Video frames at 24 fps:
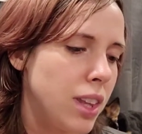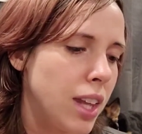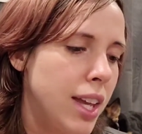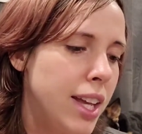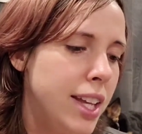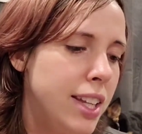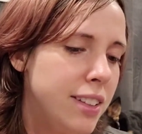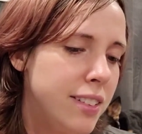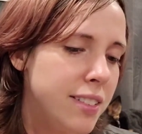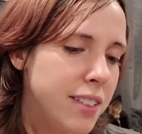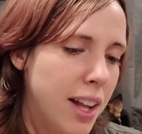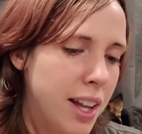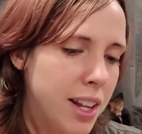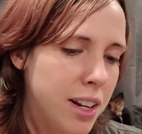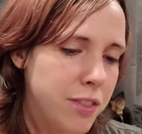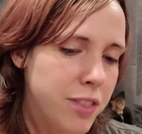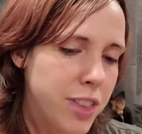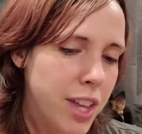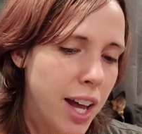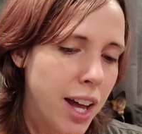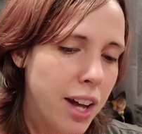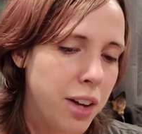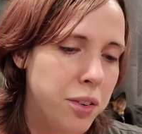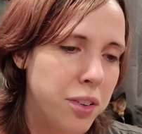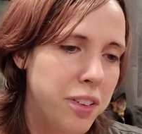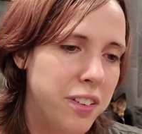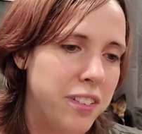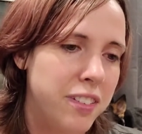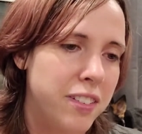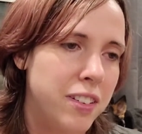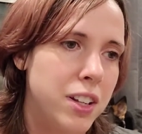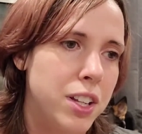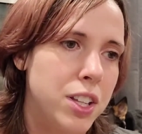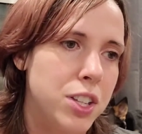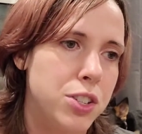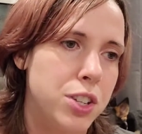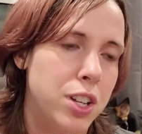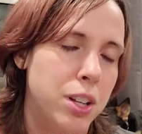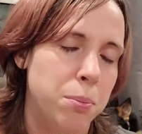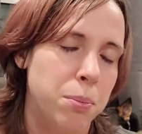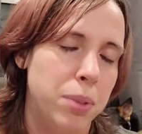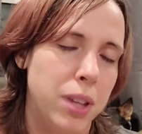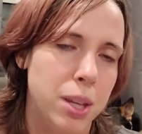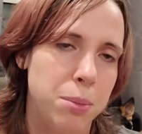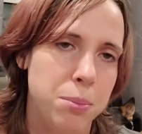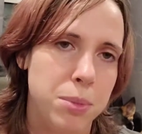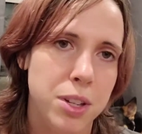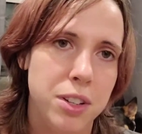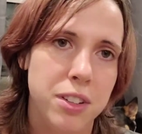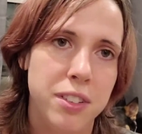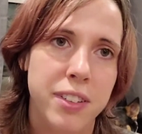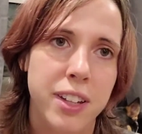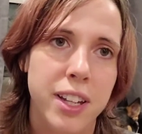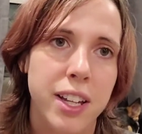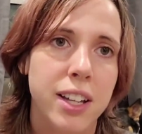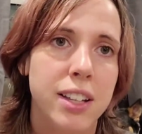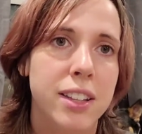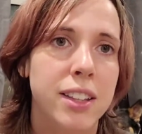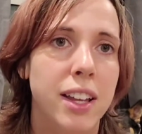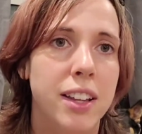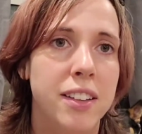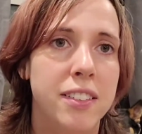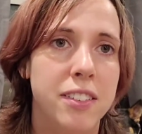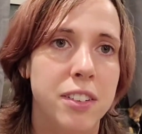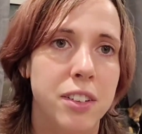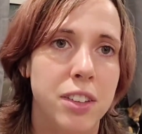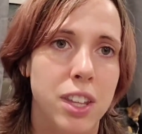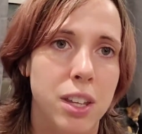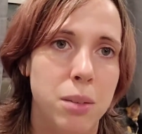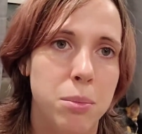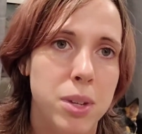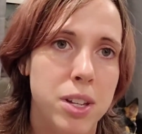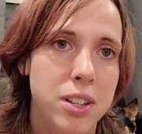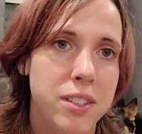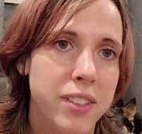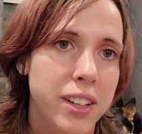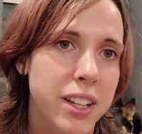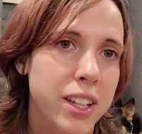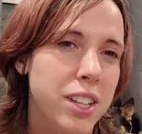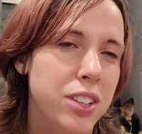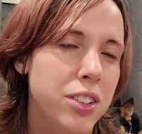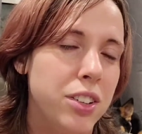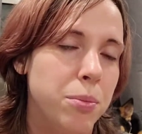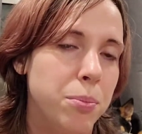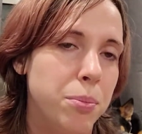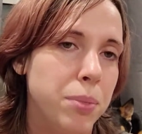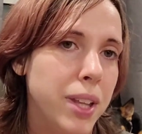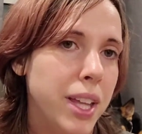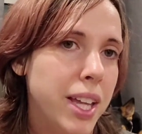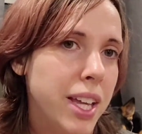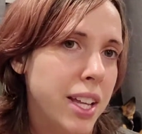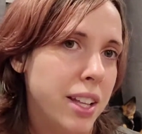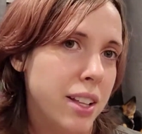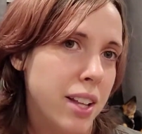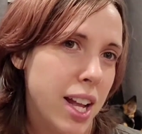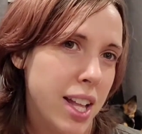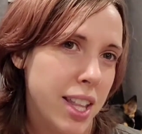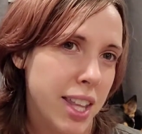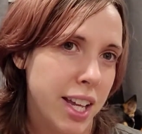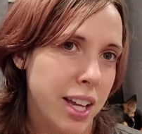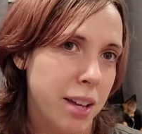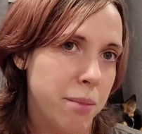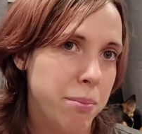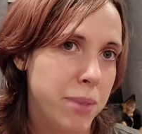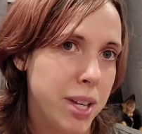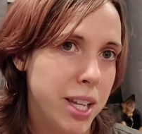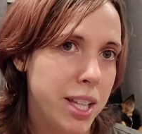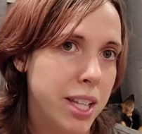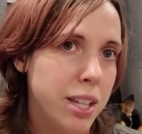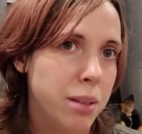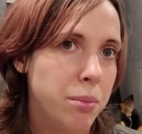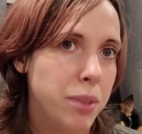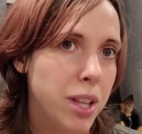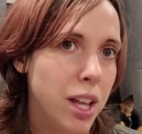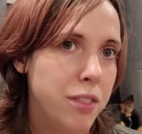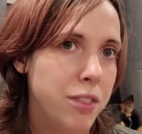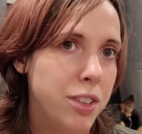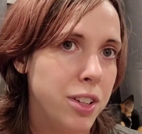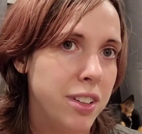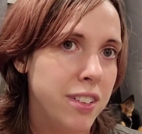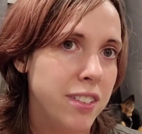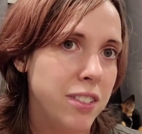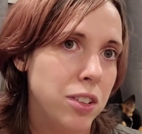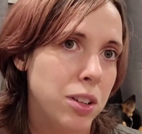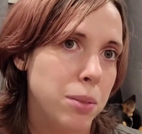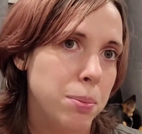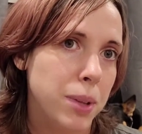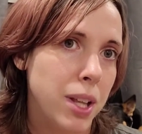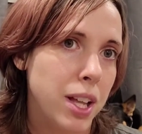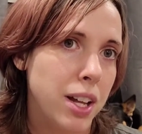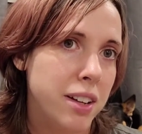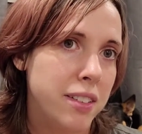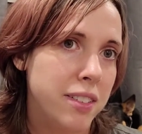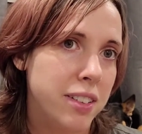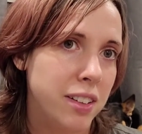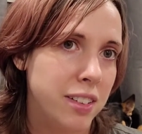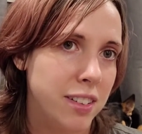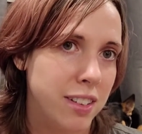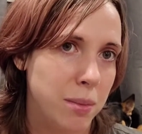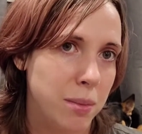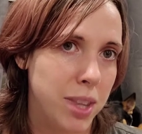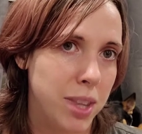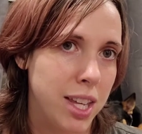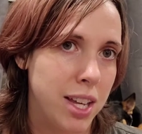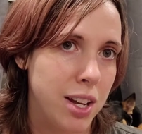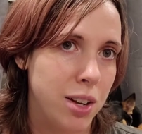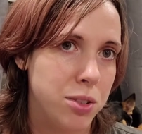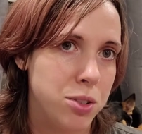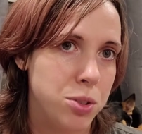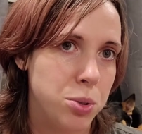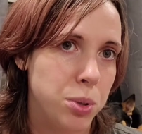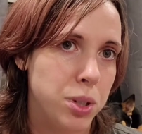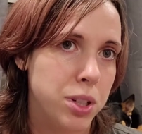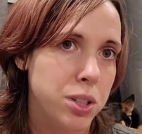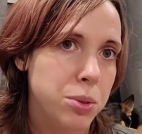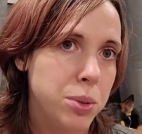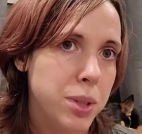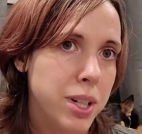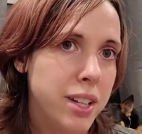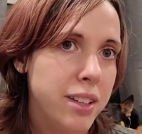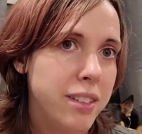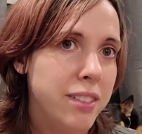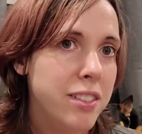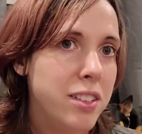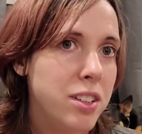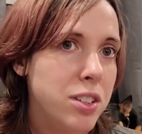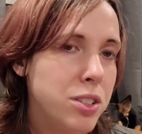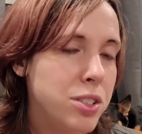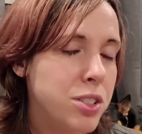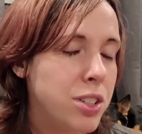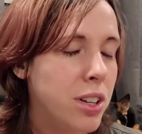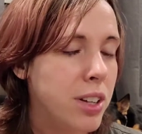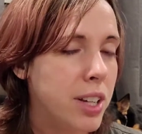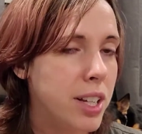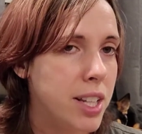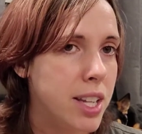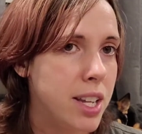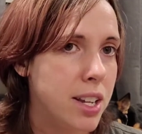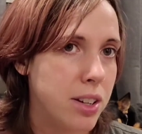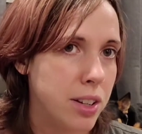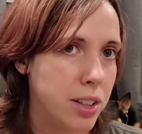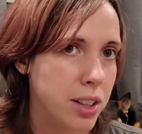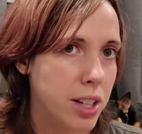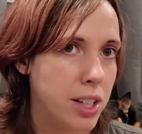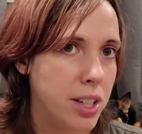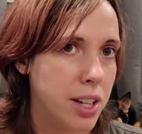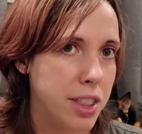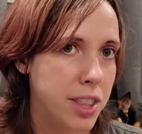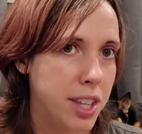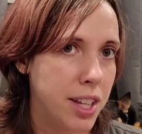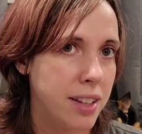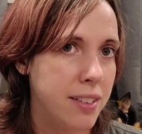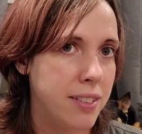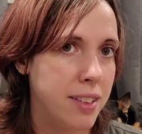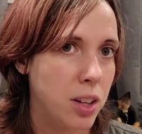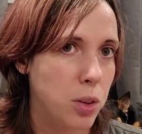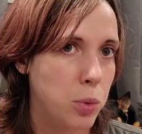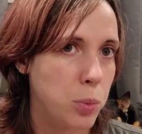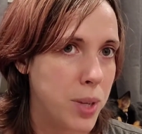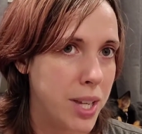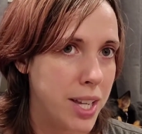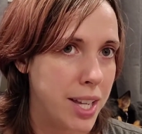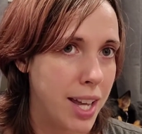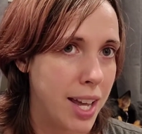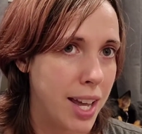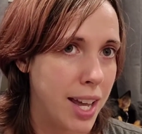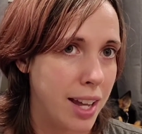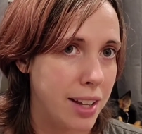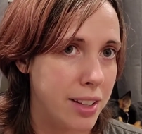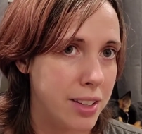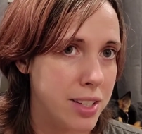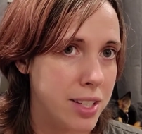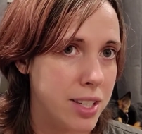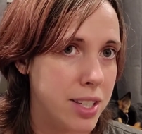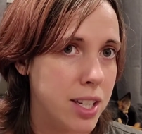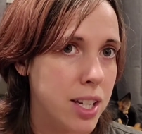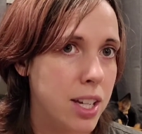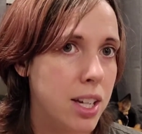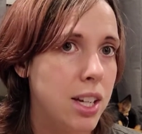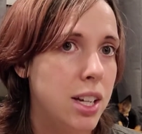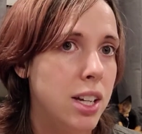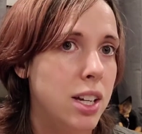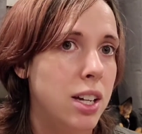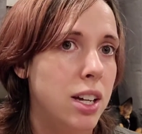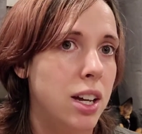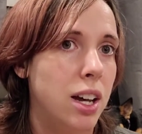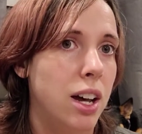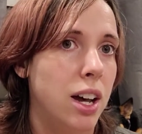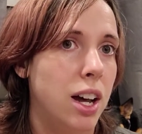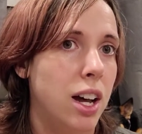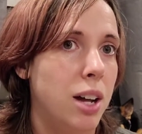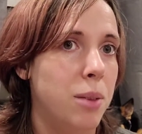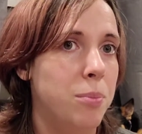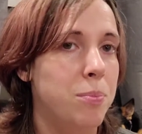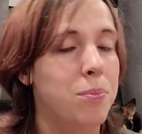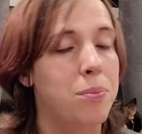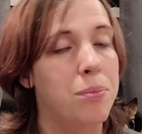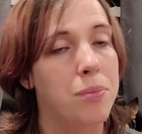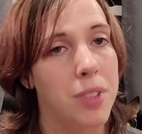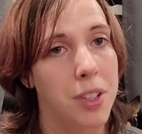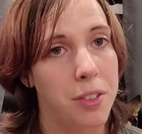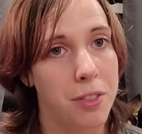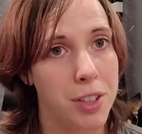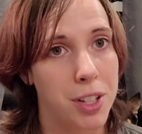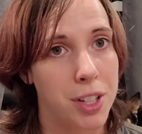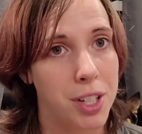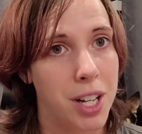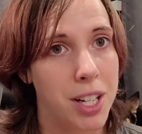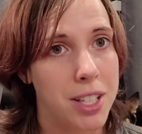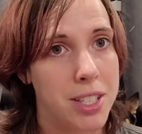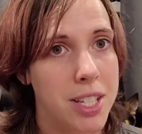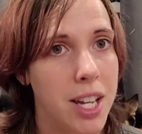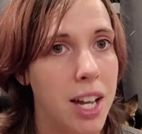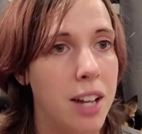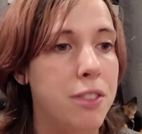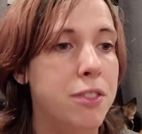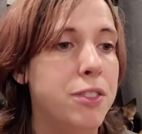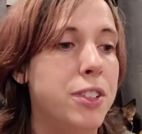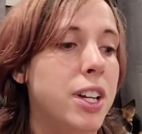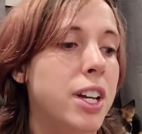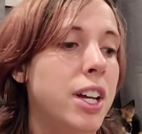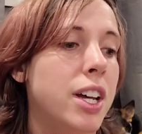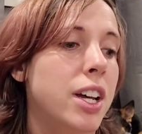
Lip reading: Inside of the house, you can play music, nice soothing music. You can play it at like a medium level so it blocks out the outdoor noise. Your dog can hear a lot of things that we can't, if they're not deaf.